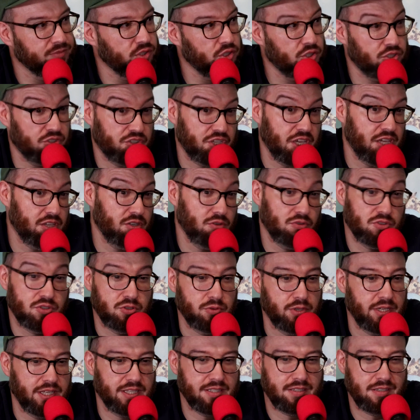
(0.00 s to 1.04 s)
You just get used
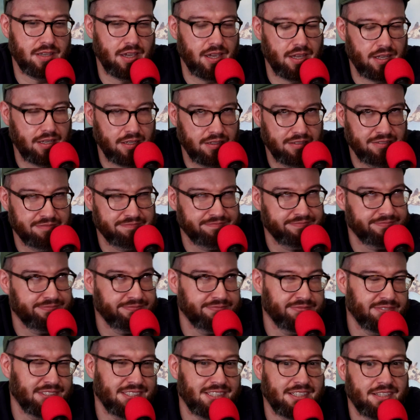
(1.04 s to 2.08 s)
to it. It's like,
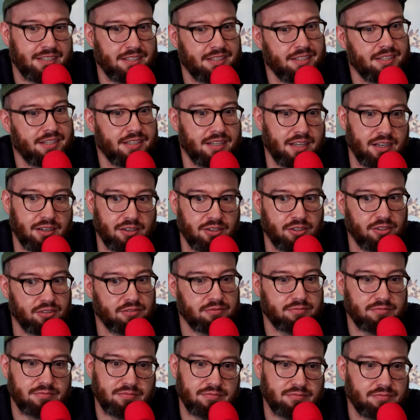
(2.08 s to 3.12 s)
I don't know.
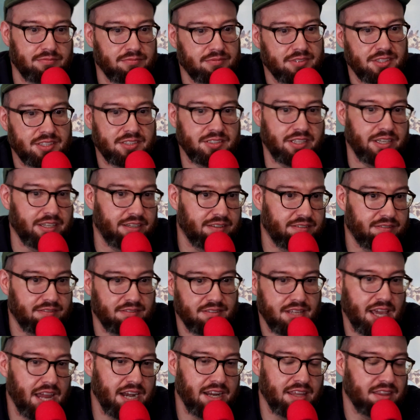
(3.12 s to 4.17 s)
It's like
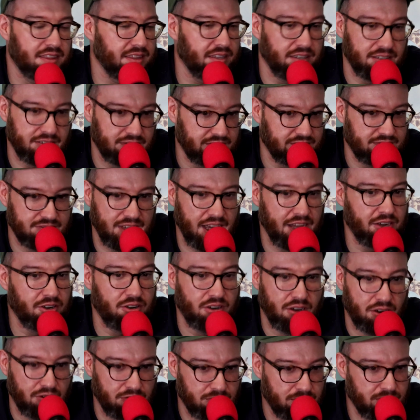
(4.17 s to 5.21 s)
anything. I don't
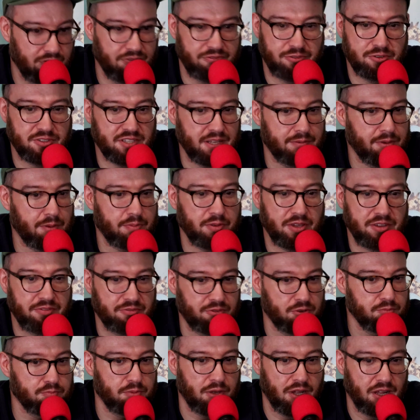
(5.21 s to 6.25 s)
know. Well, first time I played
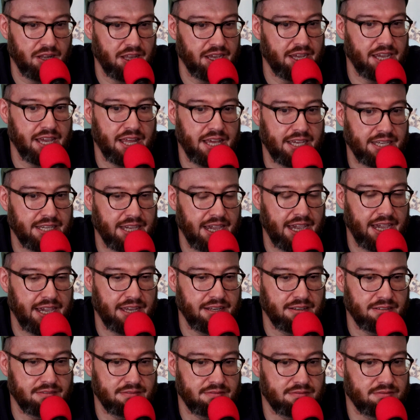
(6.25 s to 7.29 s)
football, I like
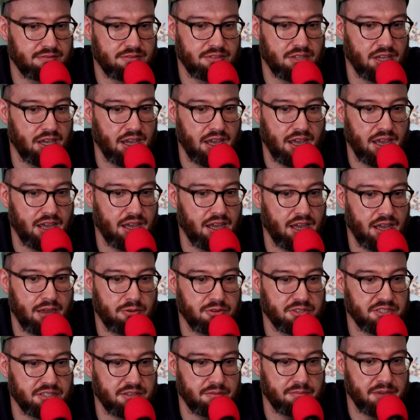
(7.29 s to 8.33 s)
had, I
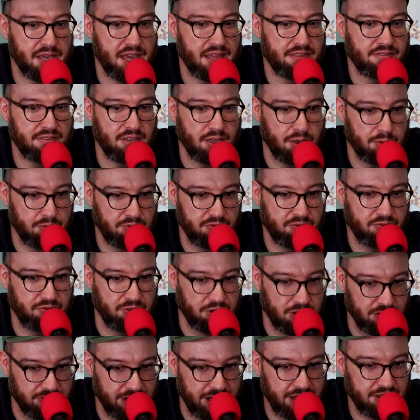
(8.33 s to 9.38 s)
was in a bathtub
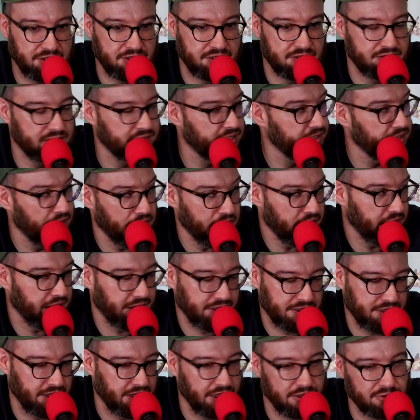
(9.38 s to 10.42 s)
full of ice, and then the
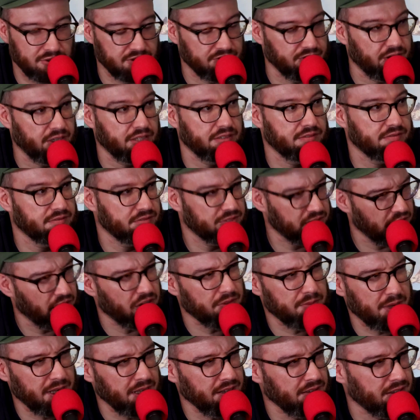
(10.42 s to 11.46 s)
next day I was fine. Do you know
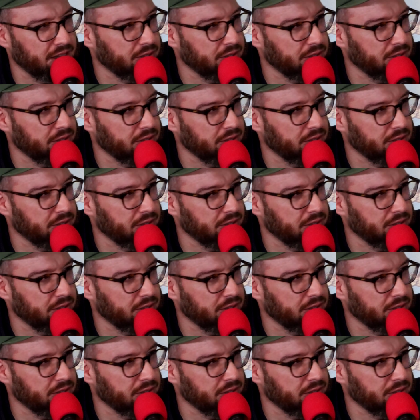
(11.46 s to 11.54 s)
what I mean?